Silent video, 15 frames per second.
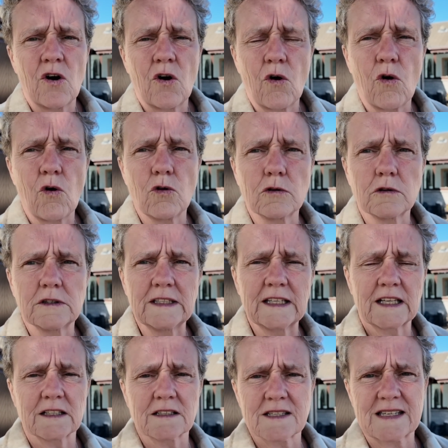all
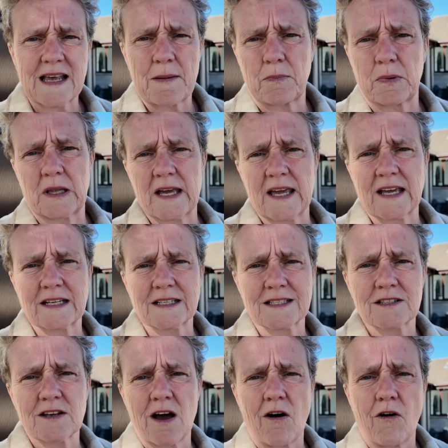little
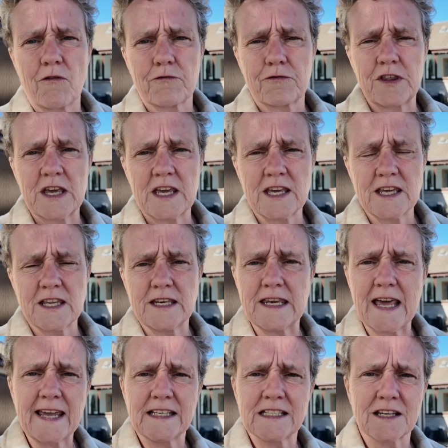saplings of the
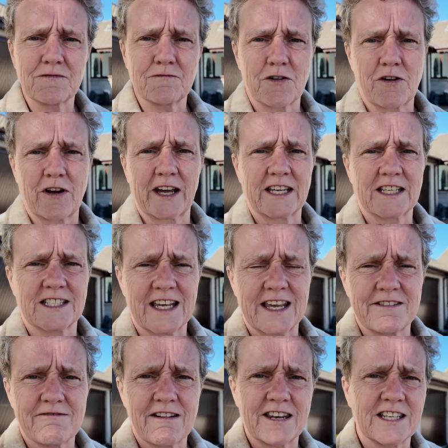native
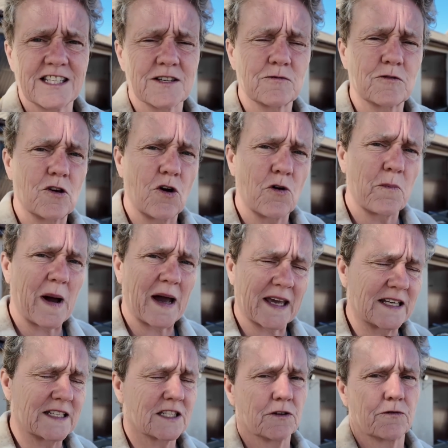variety ready to go back
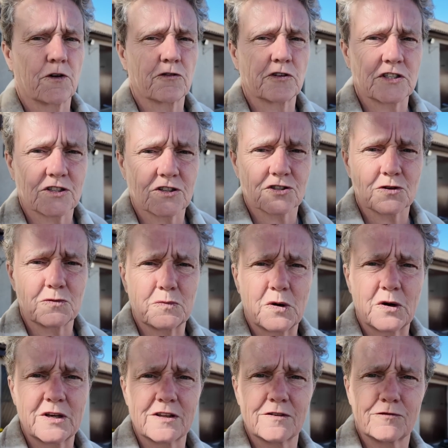into the forest at some
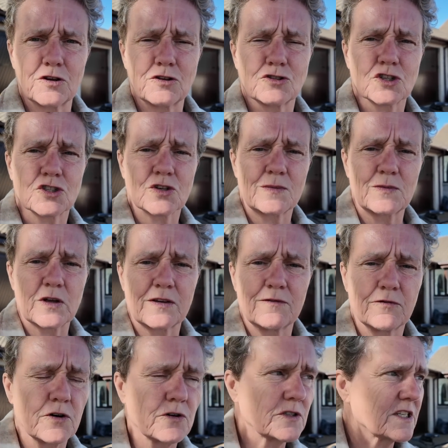point in the future. So I'm looking
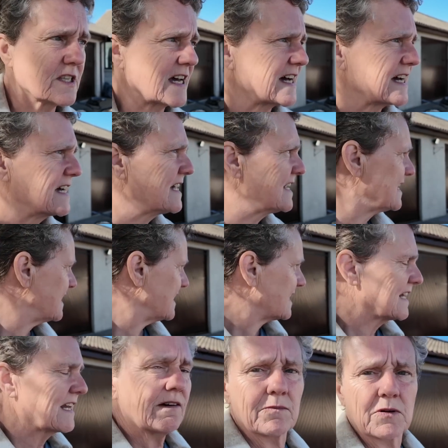forward to that.
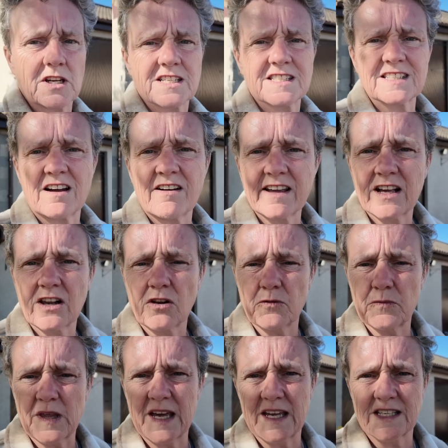Now I'm going to cycle
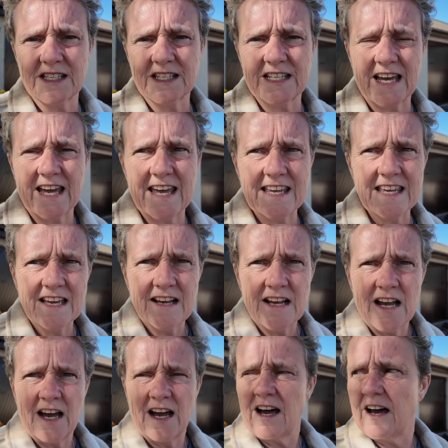up there today,
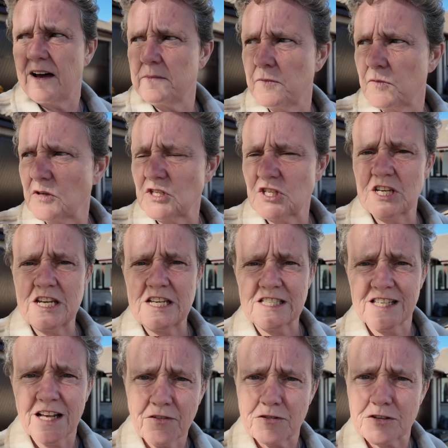which in
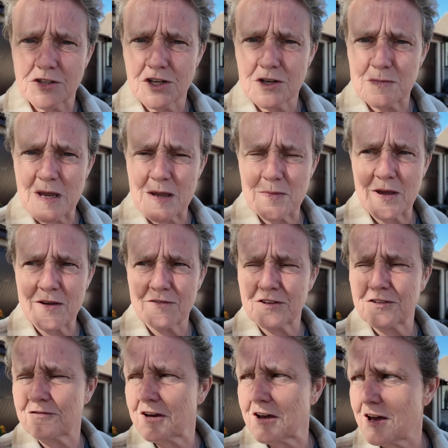itself is going to be a bit of
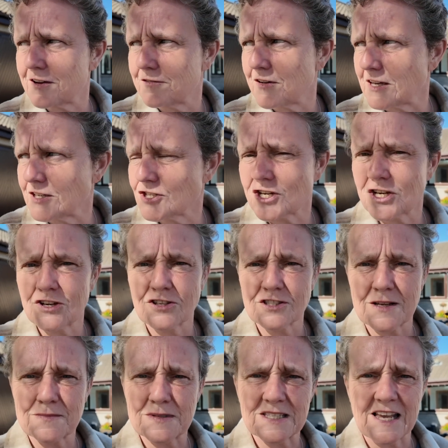an adventure, because
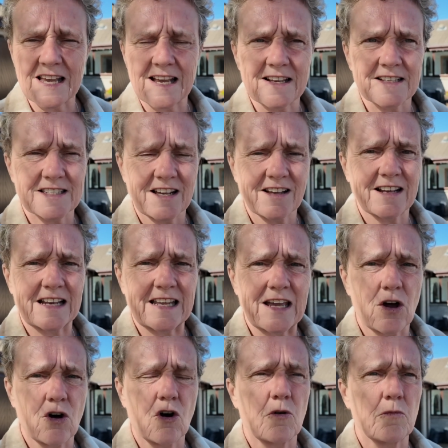I'm cycling
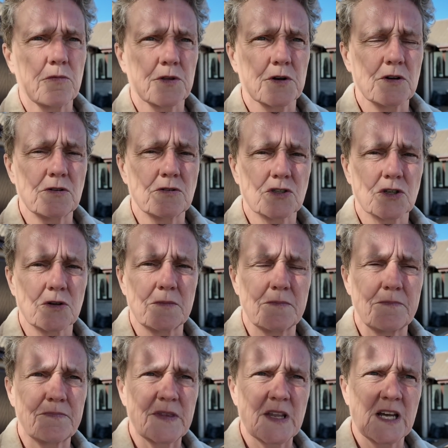up through some